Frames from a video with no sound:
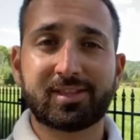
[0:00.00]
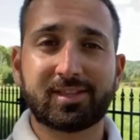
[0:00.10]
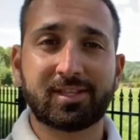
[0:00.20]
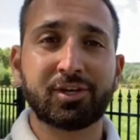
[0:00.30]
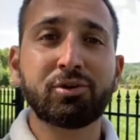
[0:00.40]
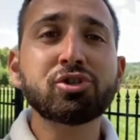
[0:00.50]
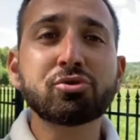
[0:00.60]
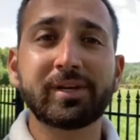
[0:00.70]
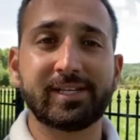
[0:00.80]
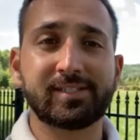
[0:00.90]

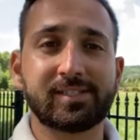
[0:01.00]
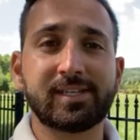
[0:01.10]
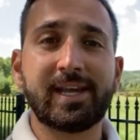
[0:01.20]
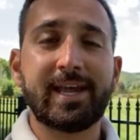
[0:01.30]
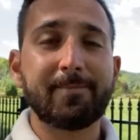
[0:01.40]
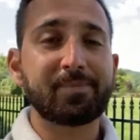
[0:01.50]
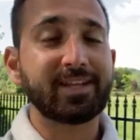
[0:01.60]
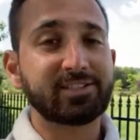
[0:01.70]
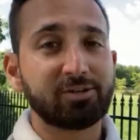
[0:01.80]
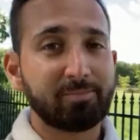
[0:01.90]
nutrients.
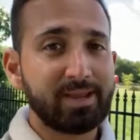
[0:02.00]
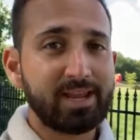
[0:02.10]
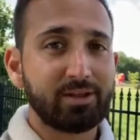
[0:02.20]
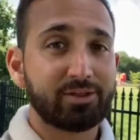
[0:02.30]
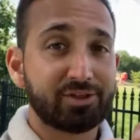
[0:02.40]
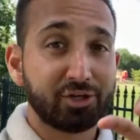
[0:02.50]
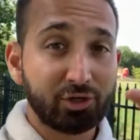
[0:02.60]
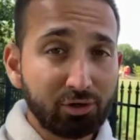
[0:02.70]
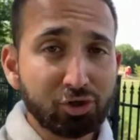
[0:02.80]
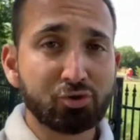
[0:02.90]
And to me, the
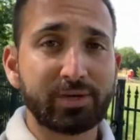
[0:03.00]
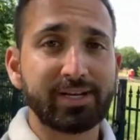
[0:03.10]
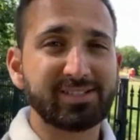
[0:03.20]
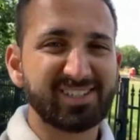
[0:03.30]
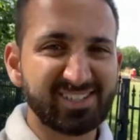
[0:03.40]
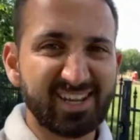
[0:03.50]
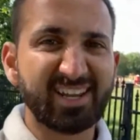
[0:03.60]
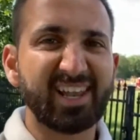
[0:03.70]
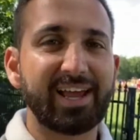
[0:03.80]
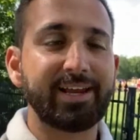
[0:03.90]
nutrients, the
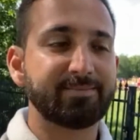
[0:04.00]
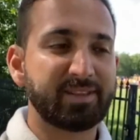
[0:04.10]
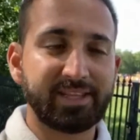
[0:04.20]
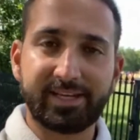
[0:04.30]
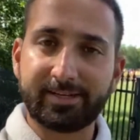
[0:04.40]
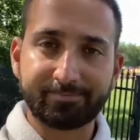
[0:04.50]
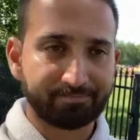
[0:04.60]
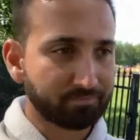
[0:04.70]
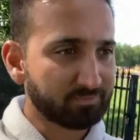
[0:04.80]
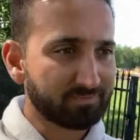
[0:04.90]
sunlight, the
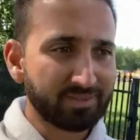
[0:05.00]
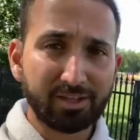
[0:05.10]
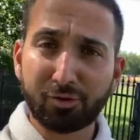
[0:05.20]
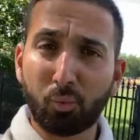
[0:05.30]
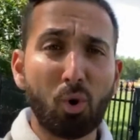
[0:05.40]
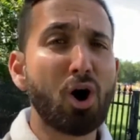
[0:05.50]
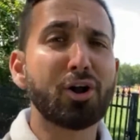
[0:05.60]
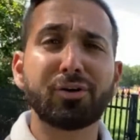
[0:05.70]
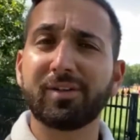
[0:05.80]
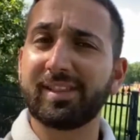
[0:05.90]

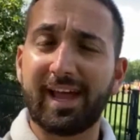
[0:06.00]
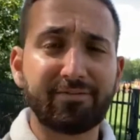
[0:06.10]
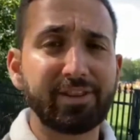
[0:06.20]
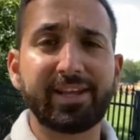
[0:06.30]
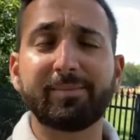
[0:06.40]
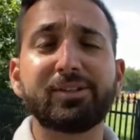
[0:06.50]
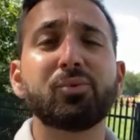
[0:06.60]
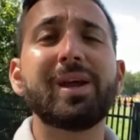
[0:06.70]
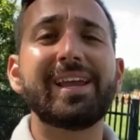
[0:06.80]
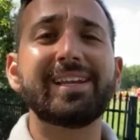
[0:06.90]
water, everything in
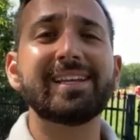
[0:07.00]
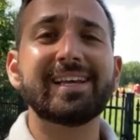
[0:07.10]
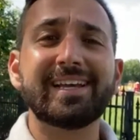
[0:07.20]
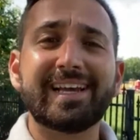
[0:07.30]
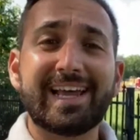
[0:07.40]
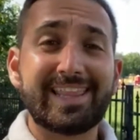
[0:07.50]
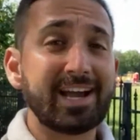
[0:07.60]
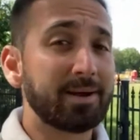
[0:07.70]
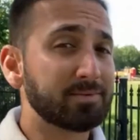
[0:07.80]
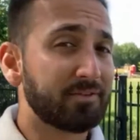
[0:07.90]
between, that
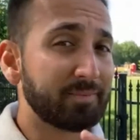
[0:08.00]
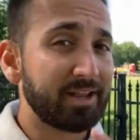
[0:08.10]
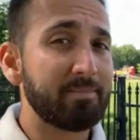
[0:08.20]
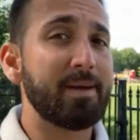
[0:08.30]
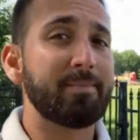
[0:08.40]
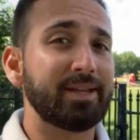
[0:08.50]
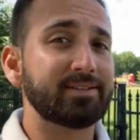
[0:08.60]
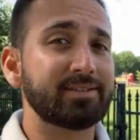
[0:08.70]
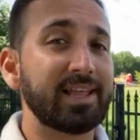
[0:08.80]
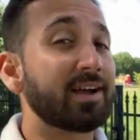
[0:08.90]
comes from
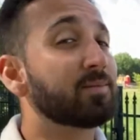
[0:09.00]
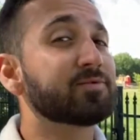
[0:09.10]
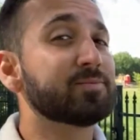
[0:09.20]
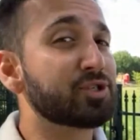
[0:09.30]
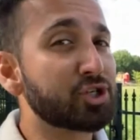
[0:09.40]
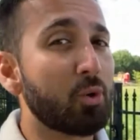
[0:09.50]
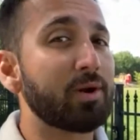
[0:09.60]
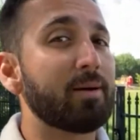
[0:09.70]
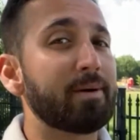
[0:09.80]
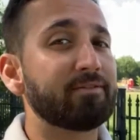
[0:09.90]
commitment. That comes from showing
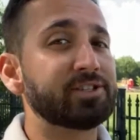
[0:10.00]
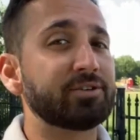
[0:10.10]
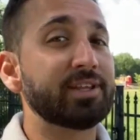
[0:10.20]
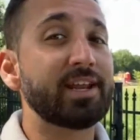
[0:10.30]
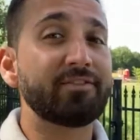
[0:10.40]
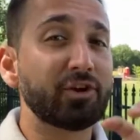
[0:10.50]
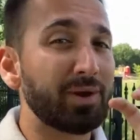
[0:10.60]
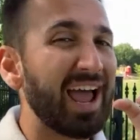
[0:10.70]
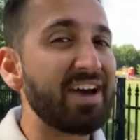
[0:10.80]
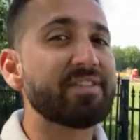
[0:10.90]
up every single day. And if you don't
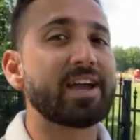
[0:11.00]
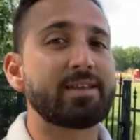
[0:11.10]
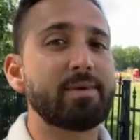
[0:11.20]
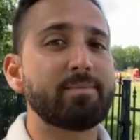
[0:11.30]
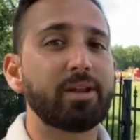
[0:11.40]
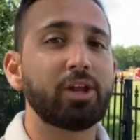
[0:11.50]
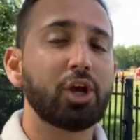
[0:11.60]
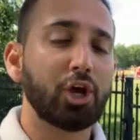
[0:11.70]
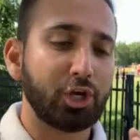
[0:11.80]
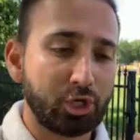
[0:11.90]
have that commitment,
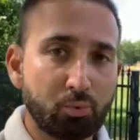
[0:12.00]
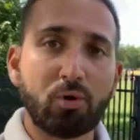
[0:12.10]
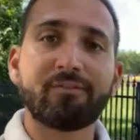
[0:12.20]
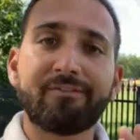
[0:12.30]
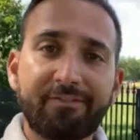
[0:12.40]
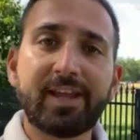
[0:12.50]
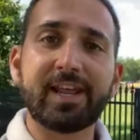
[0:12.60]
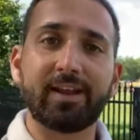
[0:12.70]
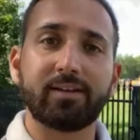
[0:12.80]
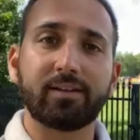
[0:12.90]
you won't feed
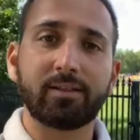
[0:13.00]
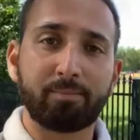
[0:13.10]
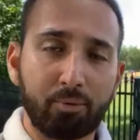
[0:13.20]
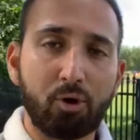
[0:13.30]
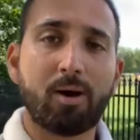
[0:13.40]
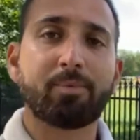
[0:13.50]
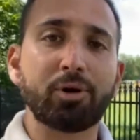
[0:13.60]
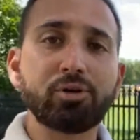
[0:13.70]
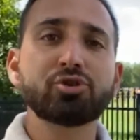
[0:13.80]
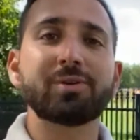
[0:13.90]
it the proper
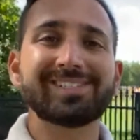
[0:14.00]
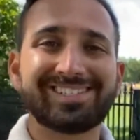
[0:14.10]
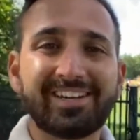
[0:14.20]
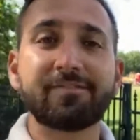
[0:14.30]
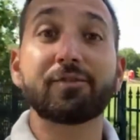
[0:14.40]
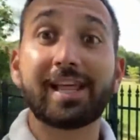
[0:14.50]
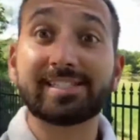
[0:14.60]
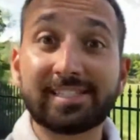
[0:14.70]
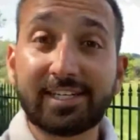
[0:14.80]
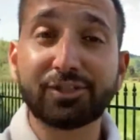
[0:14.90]
nutrients needed for that
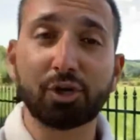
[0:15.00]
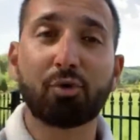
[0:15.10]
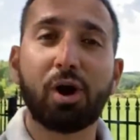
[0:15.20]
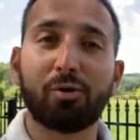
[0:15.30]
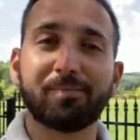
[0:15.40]
seed to grow.